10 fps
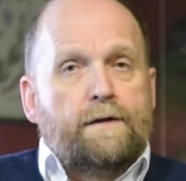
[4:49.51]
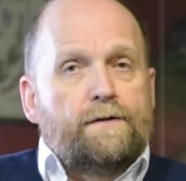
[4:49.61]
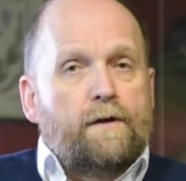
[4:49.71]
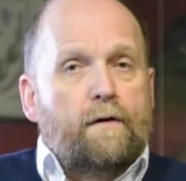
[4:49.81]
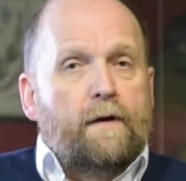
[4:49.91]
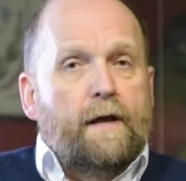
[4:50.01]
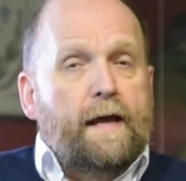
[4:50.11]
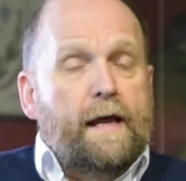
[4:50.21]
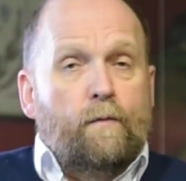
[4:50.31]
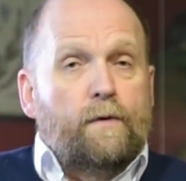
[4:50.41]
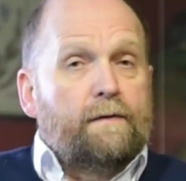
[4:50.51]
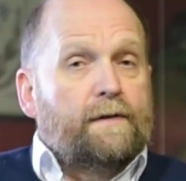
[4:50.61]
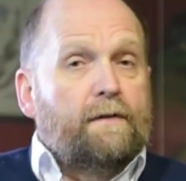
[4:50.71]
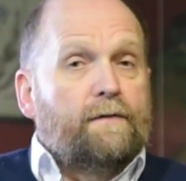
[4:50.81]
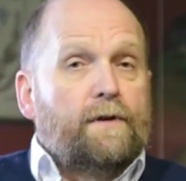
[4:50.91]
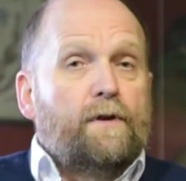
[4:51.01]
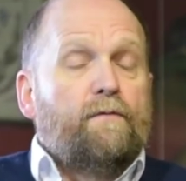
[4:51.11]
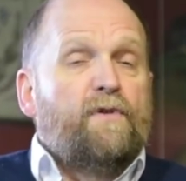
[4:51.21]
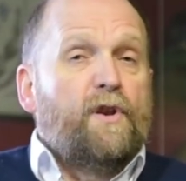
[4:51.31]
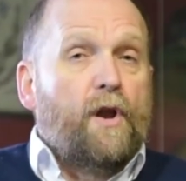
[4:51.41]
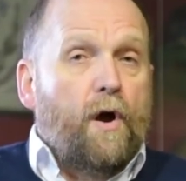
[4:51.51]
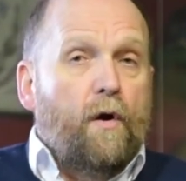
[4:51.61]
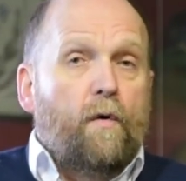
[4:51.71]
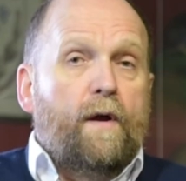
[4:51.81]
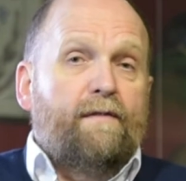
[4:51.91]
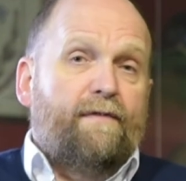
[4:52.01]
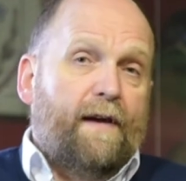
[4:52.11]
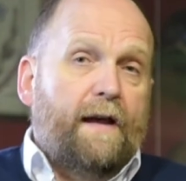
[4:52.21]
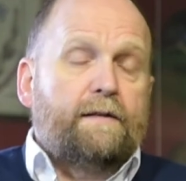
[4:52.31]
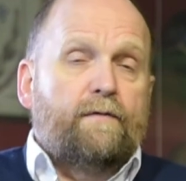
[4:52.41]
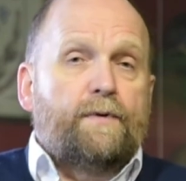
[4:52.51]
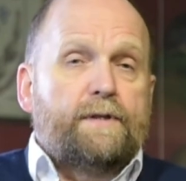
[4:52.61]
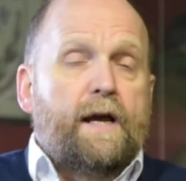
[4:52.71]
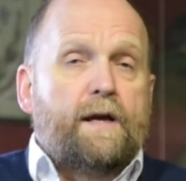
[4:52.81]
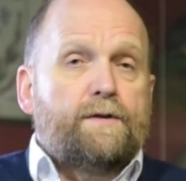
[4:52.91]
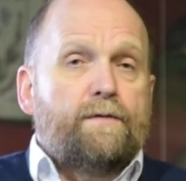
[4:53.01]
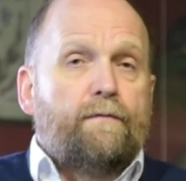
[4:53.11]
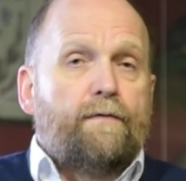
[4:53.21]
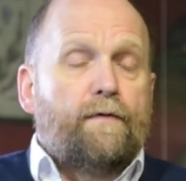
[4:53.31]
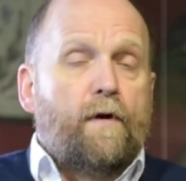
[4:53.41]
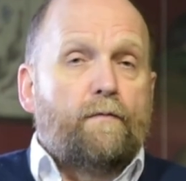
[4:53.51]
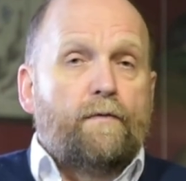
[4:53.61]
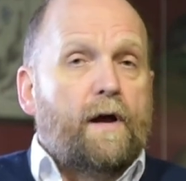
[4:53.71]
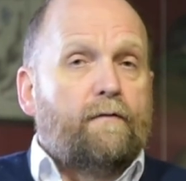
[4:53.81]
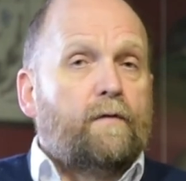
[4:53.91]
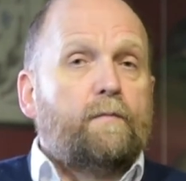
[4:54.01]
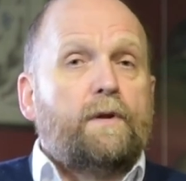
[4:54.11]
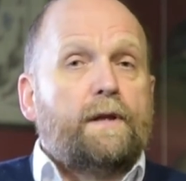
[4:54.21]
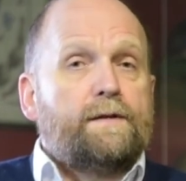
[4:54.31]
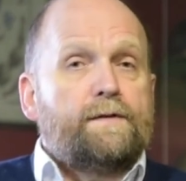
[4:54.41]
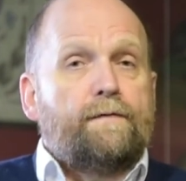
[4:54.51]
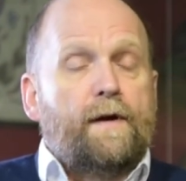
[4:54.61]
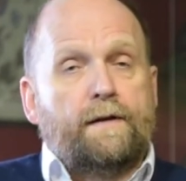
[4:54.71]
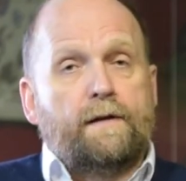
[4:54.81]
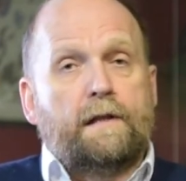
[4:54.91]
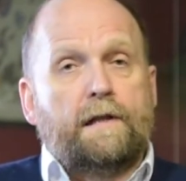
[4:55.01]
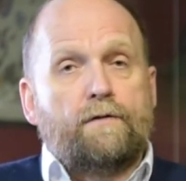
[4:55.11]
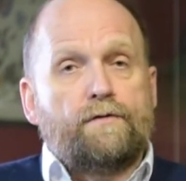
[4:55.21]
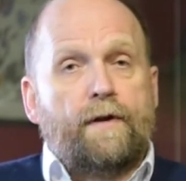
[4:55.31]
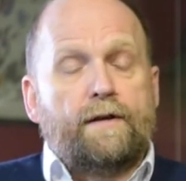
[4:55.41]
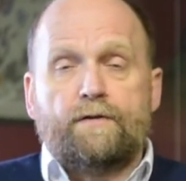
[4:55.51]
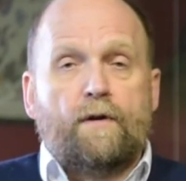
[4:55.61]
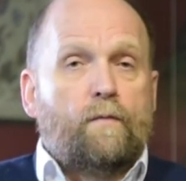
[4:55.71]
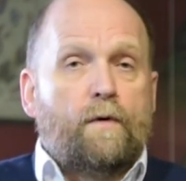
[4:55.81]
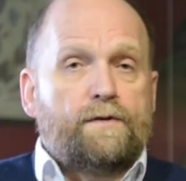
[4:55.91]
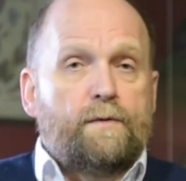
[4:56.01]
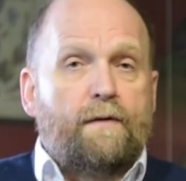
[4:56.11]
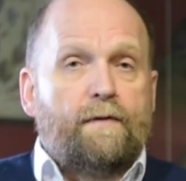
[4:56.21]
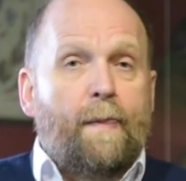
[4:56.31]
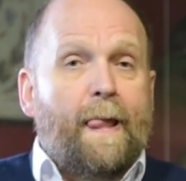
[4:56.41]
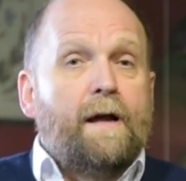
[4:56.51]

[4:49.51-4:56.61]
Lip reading: So it would have given you no effective protection from rifle bullets fired at close range, none whatsoever.